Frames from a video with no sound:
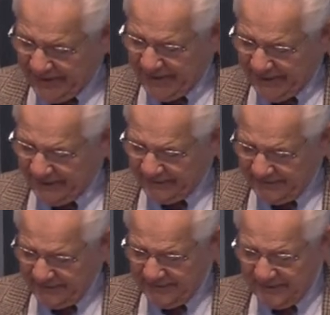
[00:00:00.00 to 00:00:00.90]

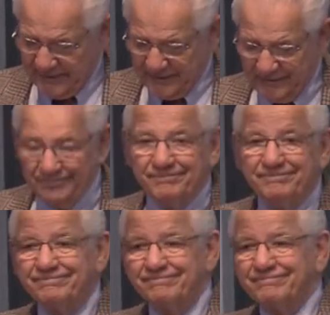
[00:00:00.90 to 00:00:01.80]
And uh,
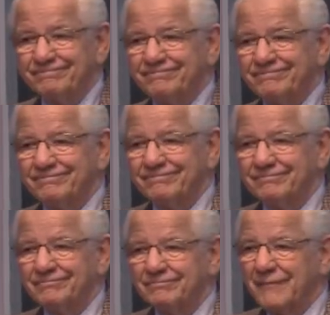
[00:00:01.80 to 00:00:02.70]

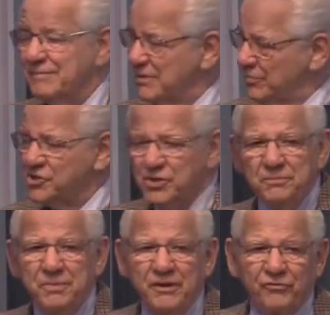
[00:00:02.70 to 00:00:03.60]
Maybe we
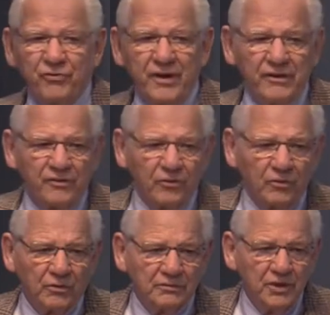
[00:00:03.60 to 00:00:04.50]
should be afraid of the
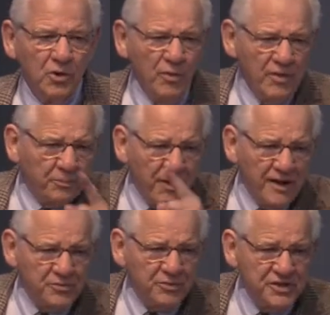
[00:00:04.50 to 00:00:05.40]
Lord. You know one of the
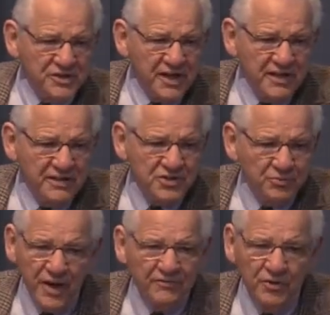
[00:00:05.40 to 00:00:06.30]
problems with this age?
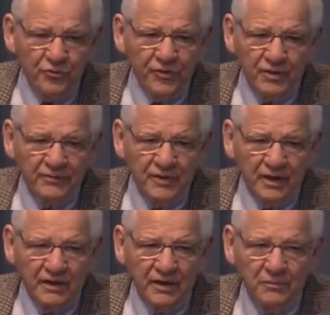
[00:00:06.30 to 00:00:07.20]
We have no fear of
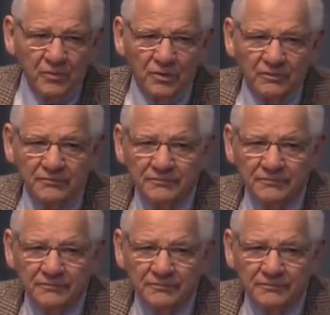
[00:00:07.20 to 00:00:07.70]
God anymore.